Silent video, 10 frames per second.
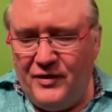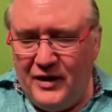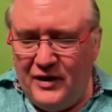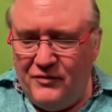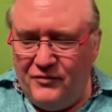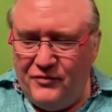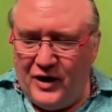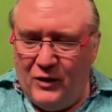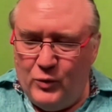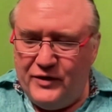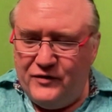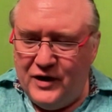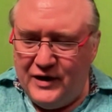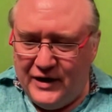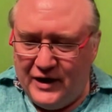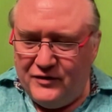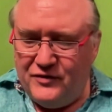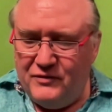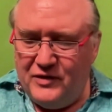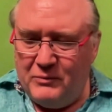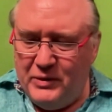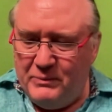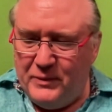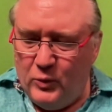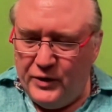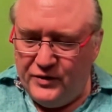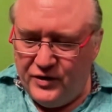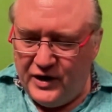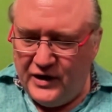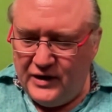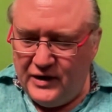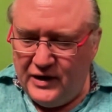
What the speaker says: if I would say yes, then people would think